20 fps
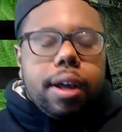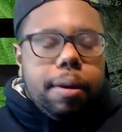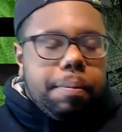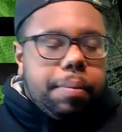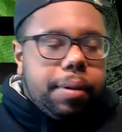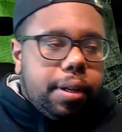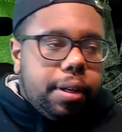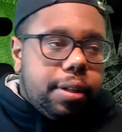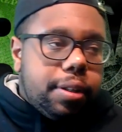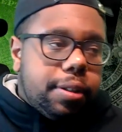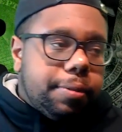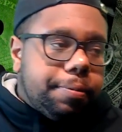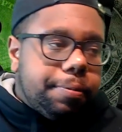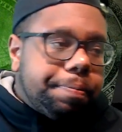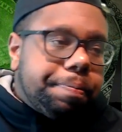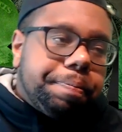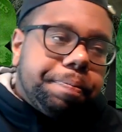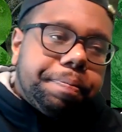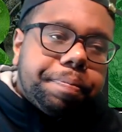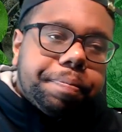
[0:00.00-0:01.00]
company
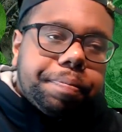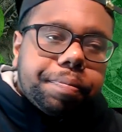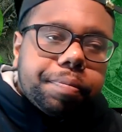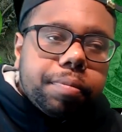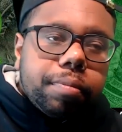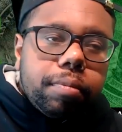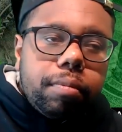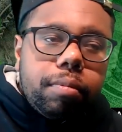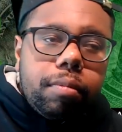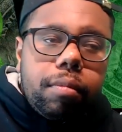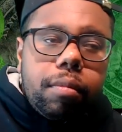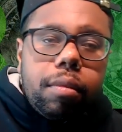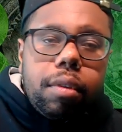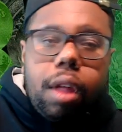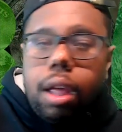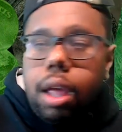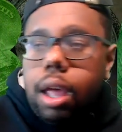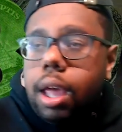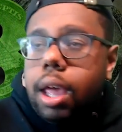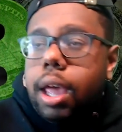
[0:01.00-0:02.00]

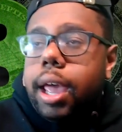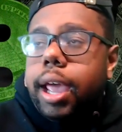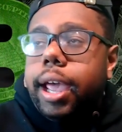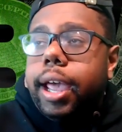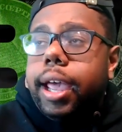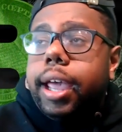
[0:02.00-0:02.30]
is.